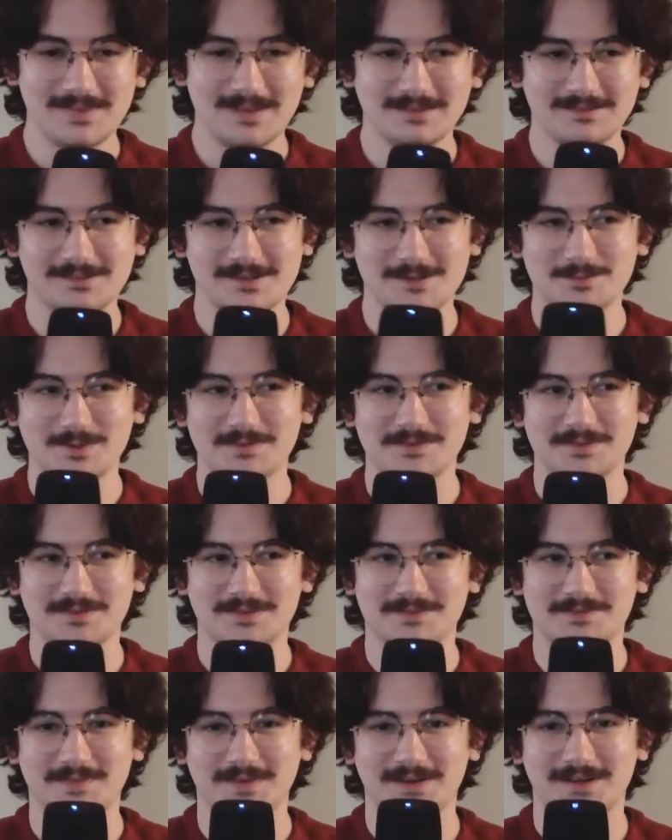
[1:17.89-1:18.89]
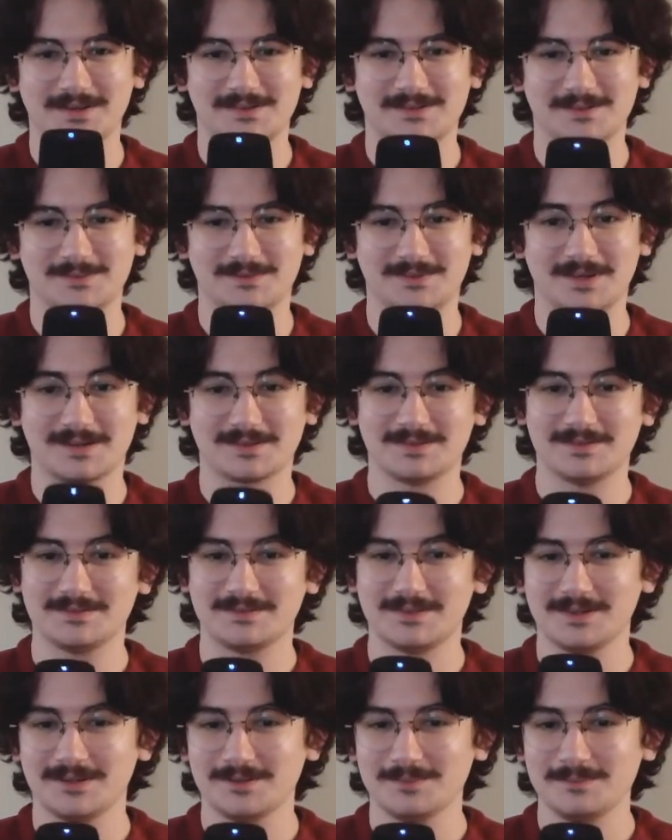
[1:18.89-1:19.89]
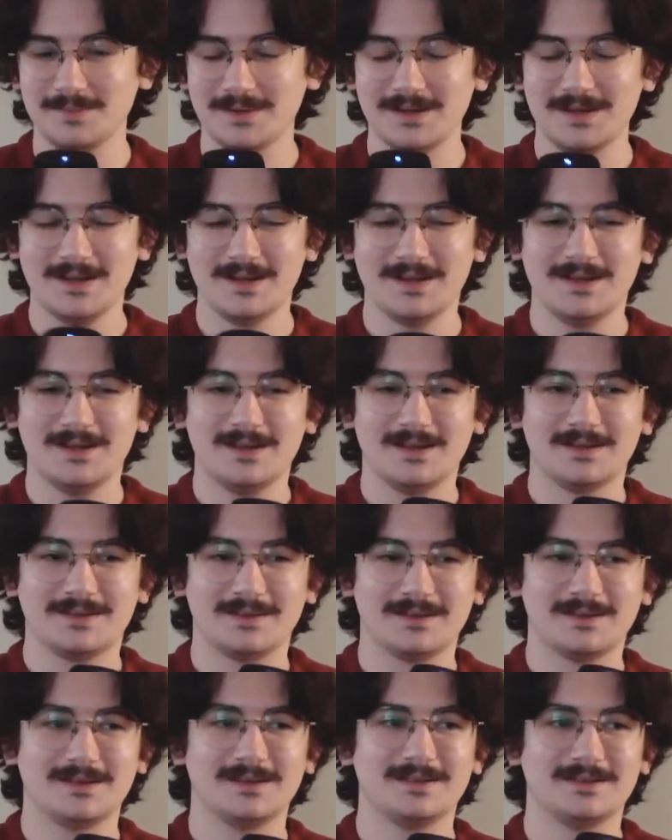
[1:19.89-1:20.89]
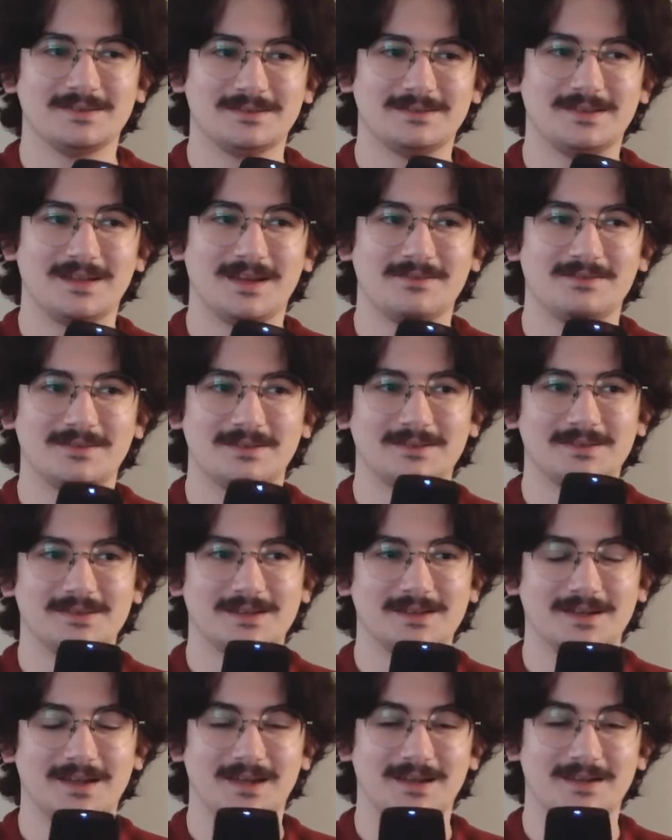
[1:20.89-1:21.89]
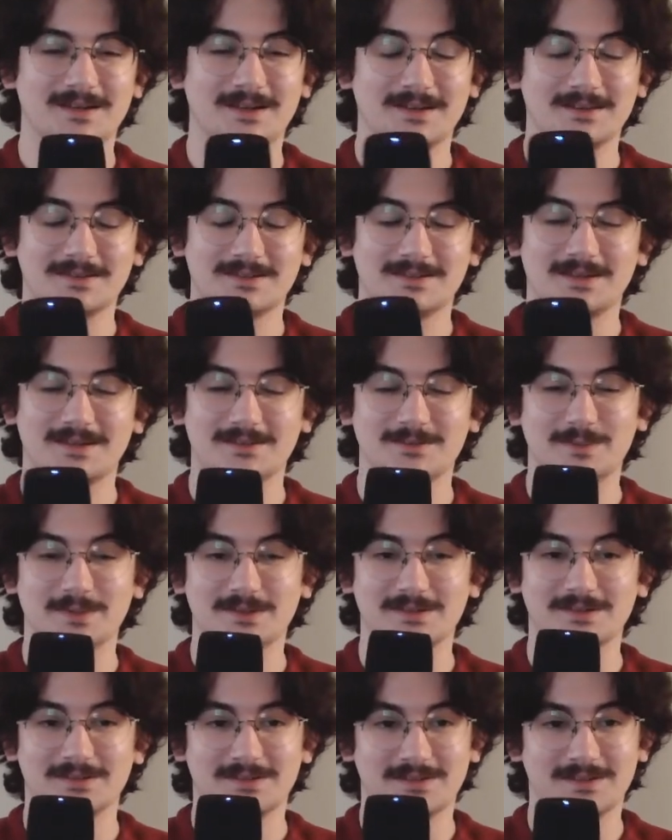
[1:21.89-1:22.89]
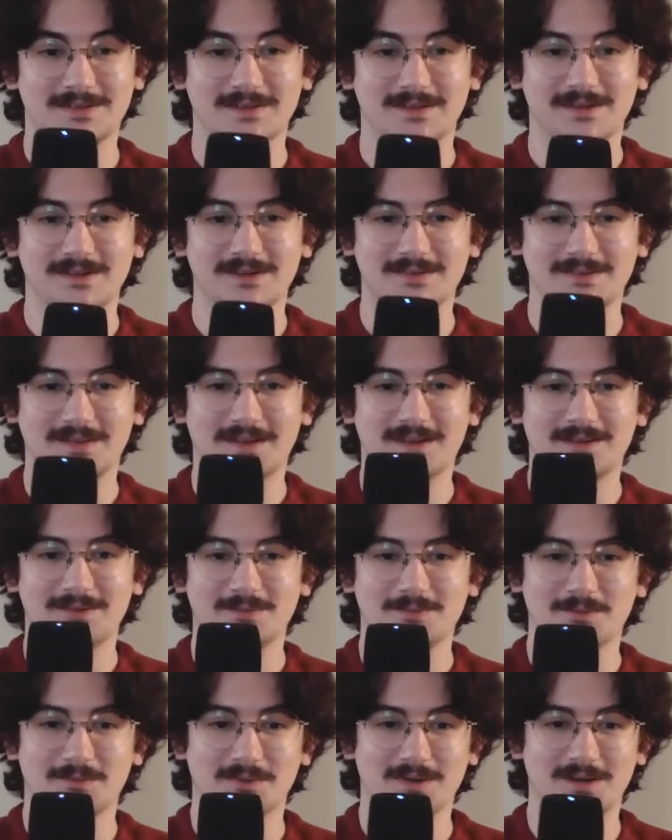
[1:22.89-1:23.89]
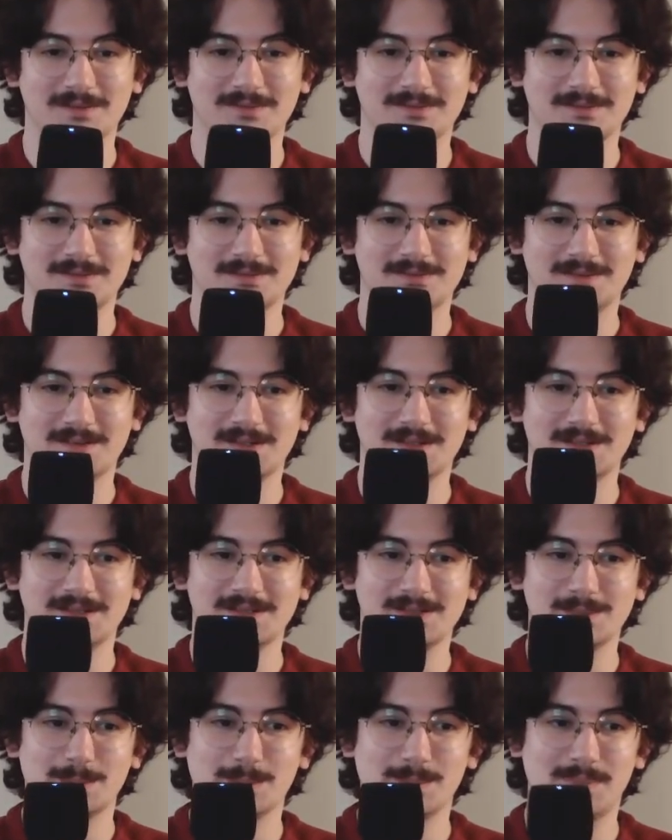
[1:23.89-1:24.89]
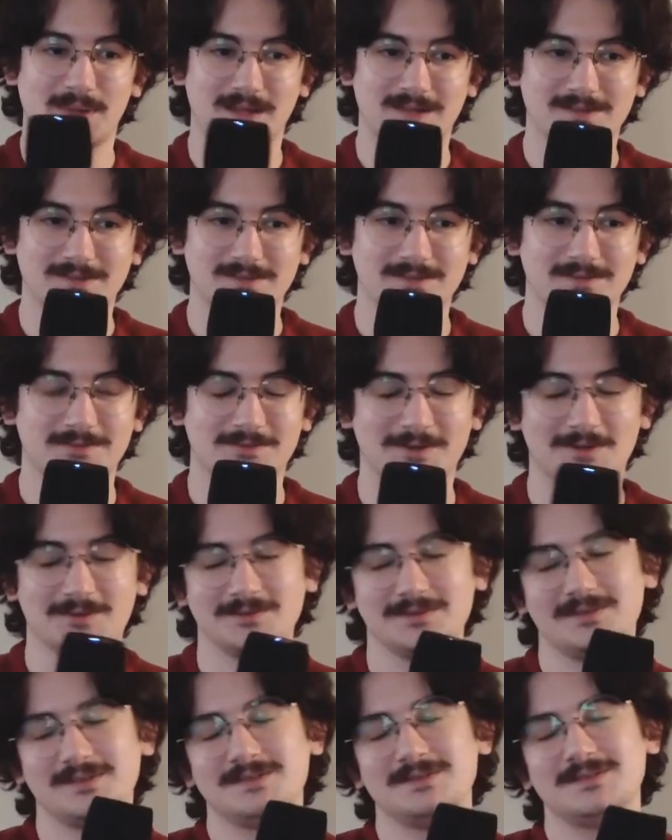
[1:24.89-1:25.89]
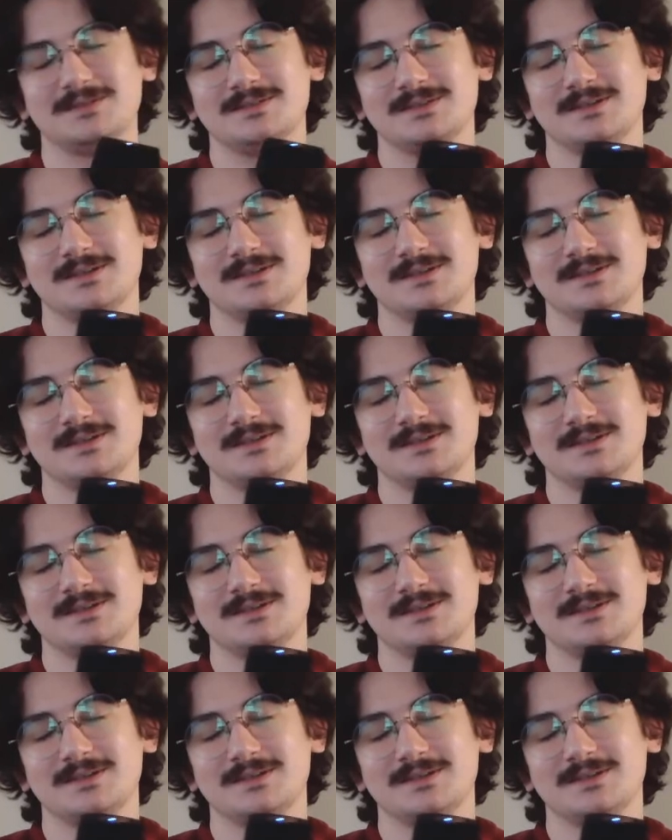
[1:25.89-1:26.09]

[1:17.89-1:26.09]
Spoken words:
Subwoofer is a very subjective term. There is definitely another set of speakers in there that runs the bass frequencies,